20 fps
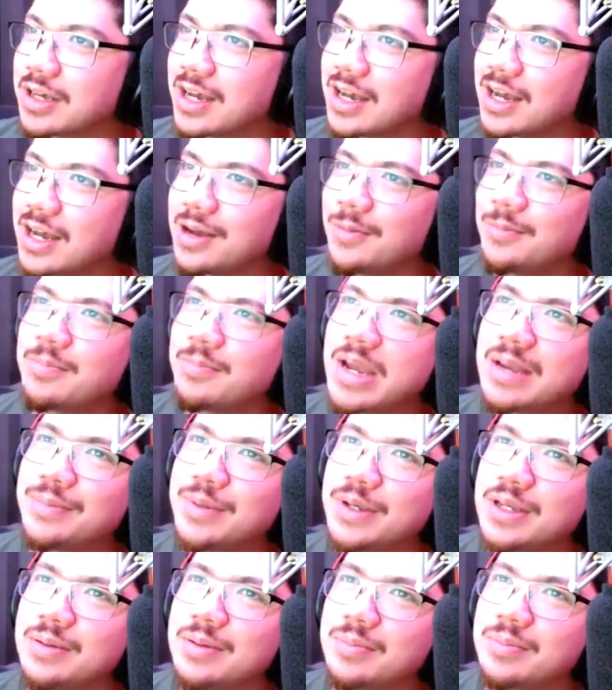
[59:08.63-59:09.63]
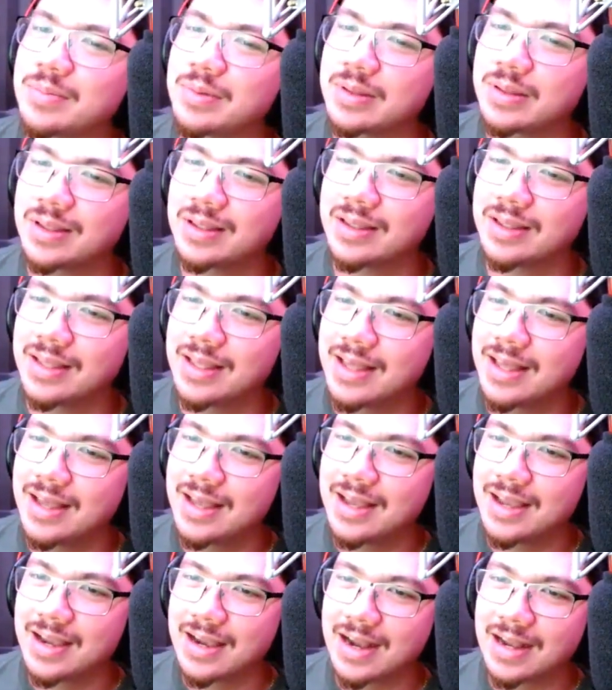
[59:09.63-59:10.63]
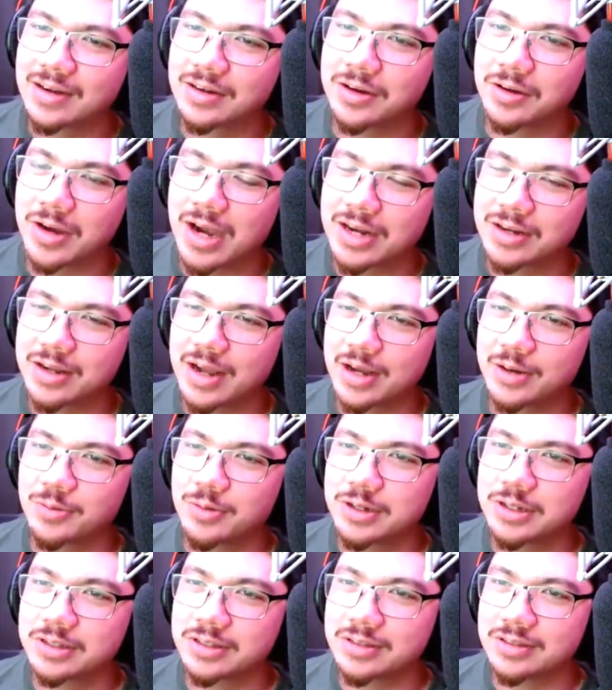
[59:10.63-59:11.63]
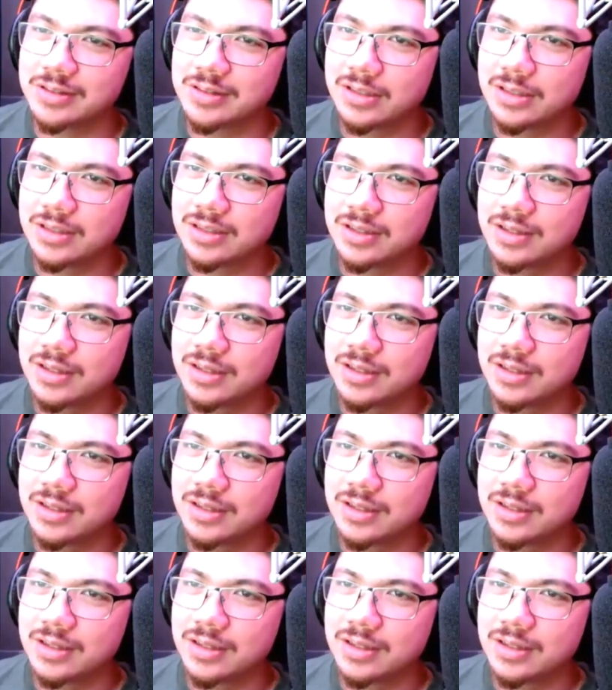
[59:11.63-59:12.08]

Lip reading: Well, maybe, I don't know. I don't want to